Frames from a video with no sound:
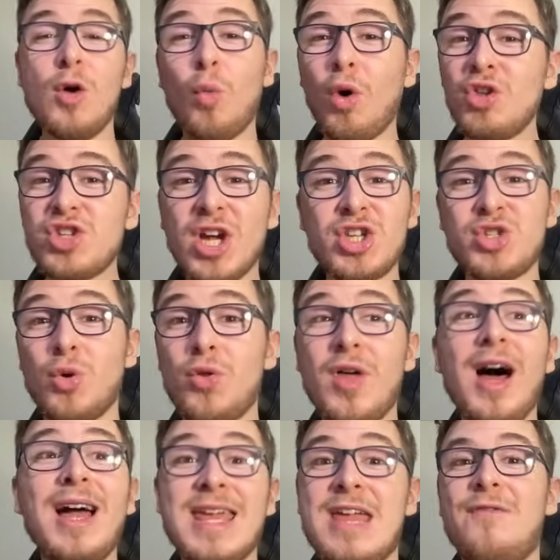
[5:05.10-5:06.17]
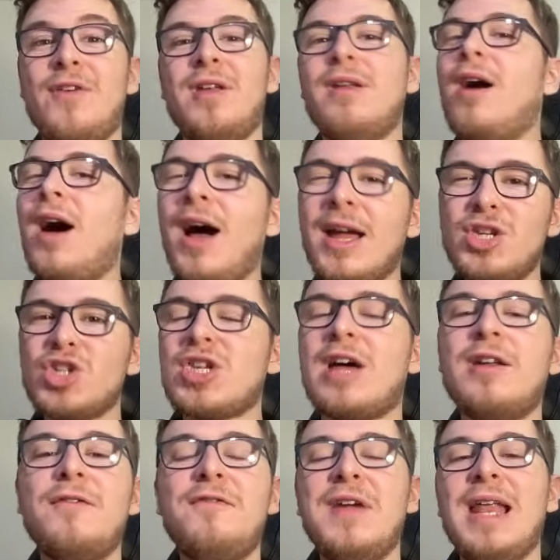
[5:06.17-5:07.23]
Once I saw that even, I just had
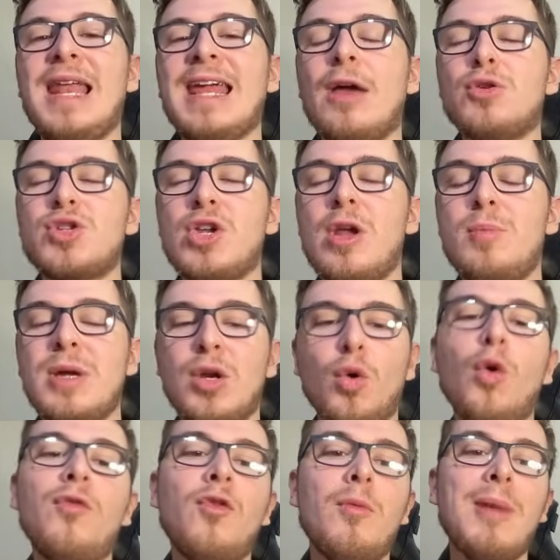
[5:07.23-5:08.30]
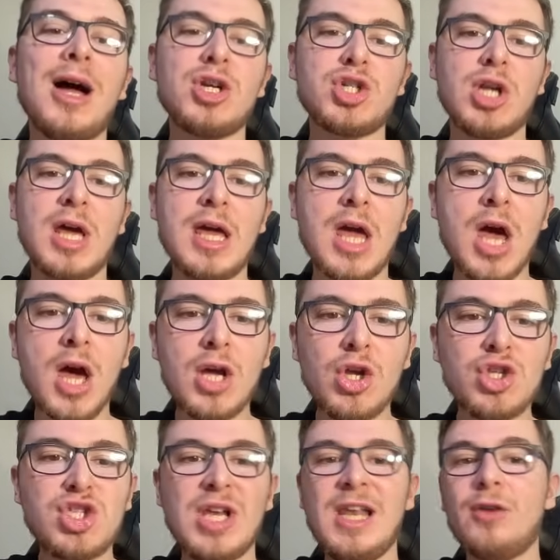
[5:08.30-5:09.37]
a feeling it was going to be an awful match day. You
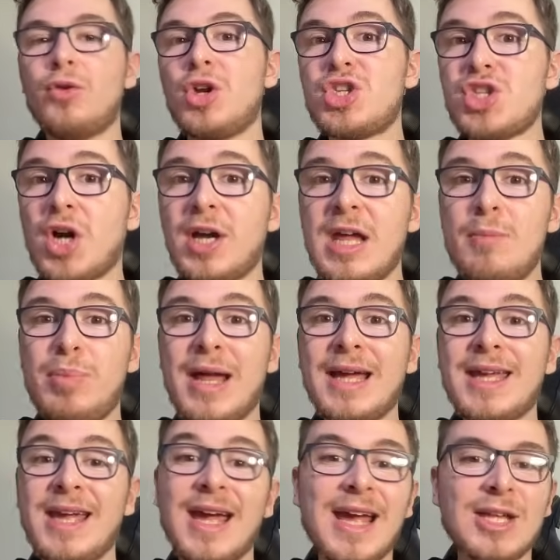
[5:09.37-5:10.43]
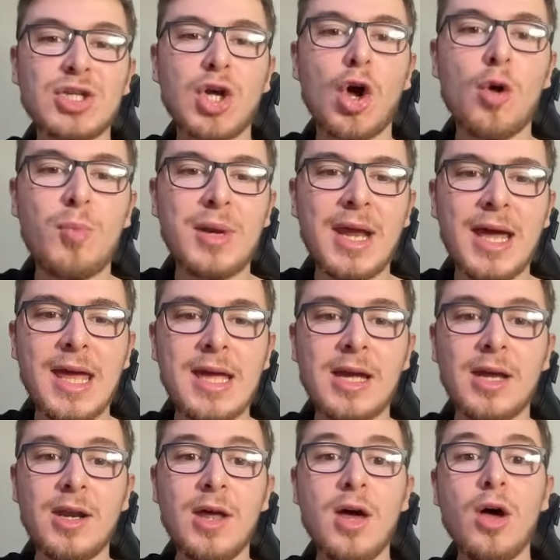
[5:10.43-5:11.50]
see Leroy Sané blanking against
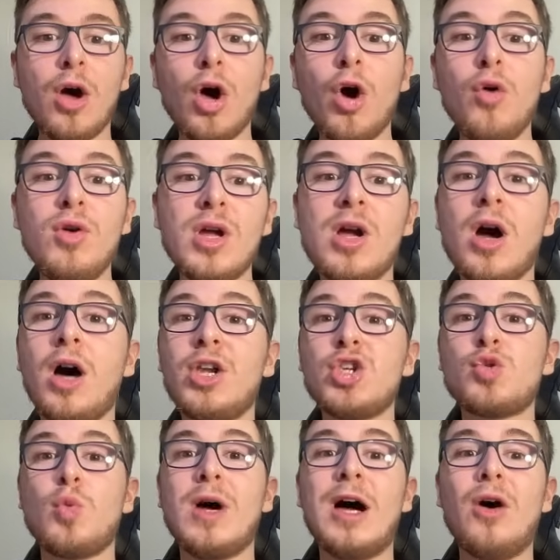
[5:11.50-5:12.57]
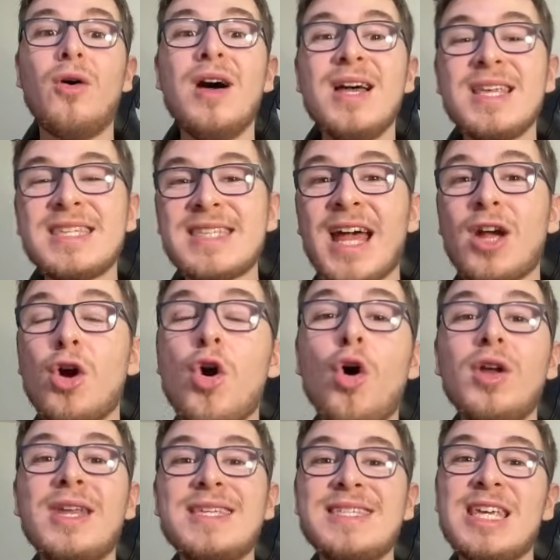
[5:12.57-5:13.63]
Copenhagen, Odegaard as well. Saka got
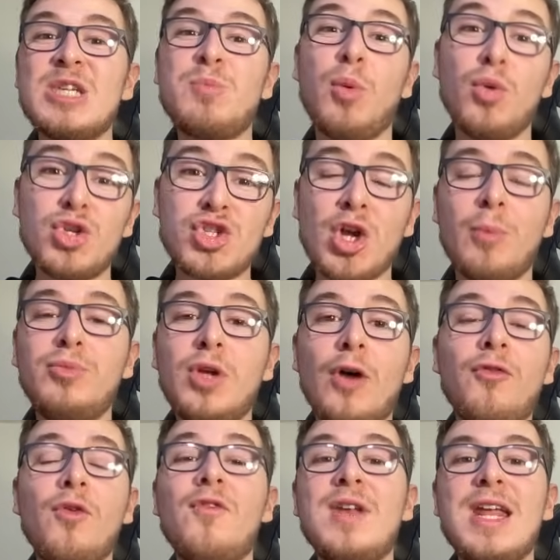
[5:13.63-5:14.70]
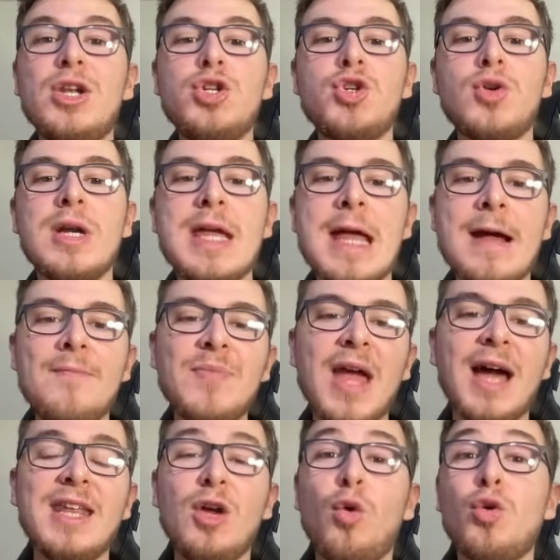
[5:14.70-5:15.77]
an assist but was subbed off with an injury,
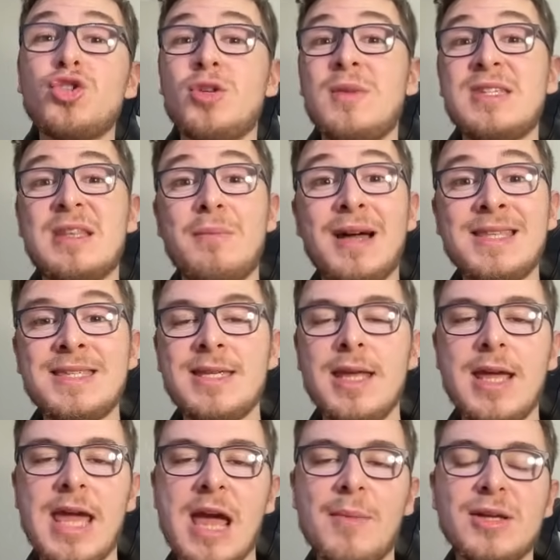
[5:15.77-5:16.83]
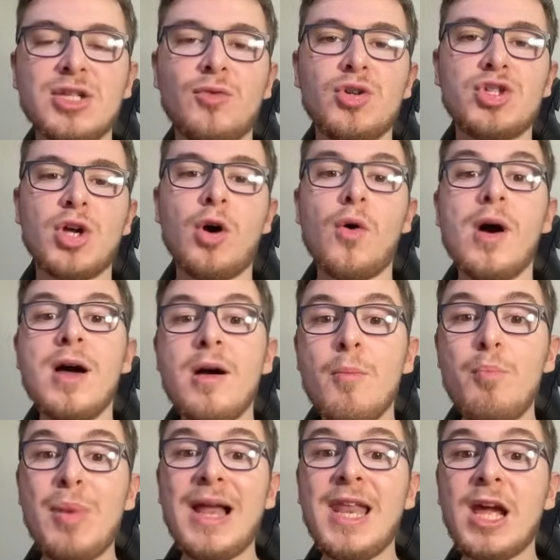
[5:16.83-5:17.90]
and he also missed the Man City game as a result.
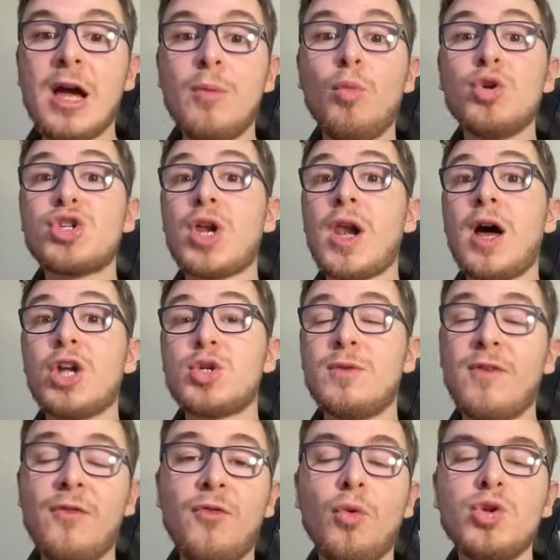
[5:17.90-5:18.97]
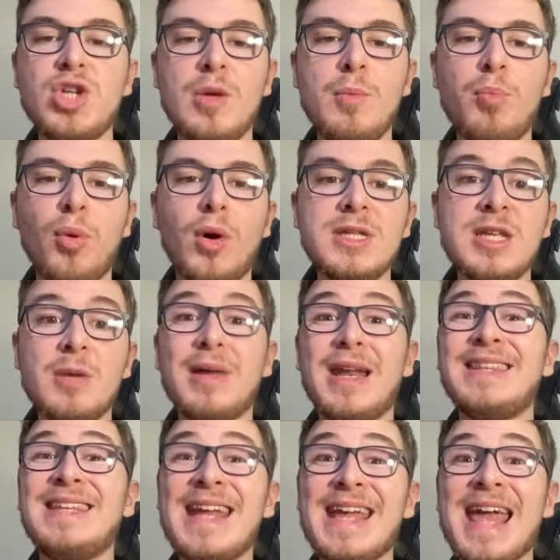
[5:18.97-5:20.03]
Bellingham was clutch with a 14-pointer, but I
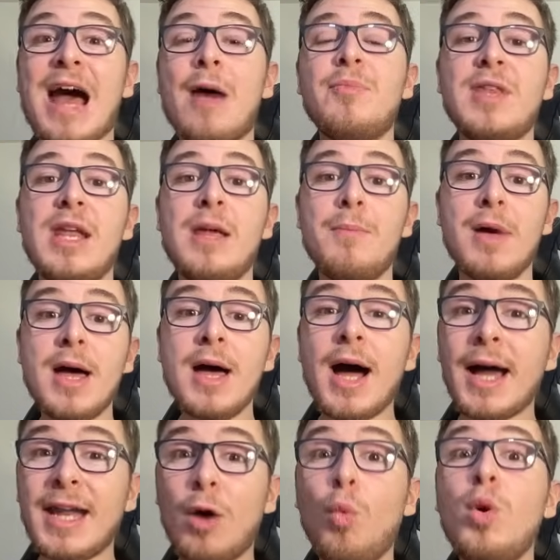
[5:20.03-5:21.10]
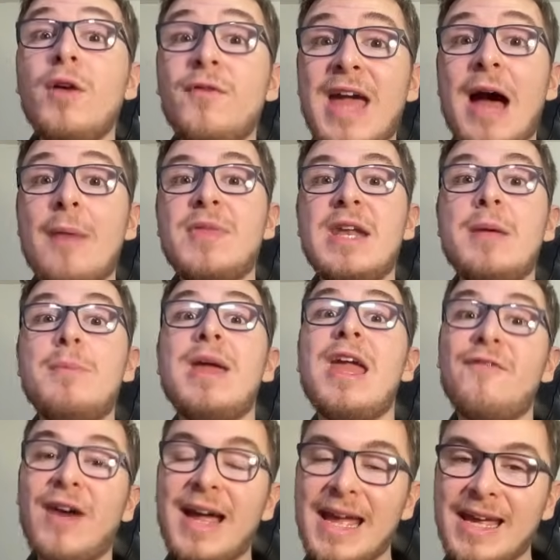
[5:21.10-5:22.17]
didn't captain him, and I would have captained him
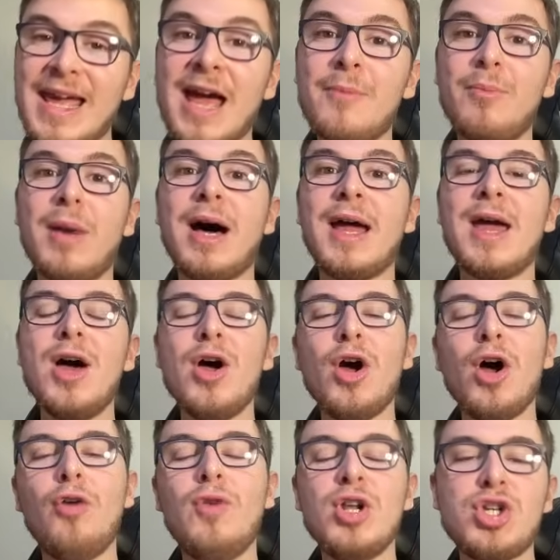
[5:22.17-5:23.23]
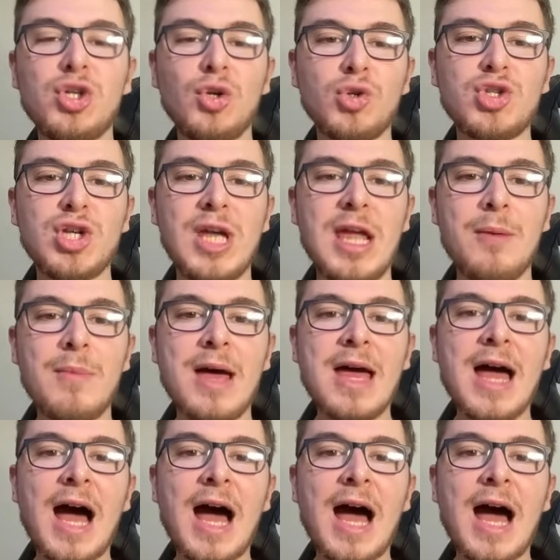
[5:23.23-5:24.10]
if I kept my original team.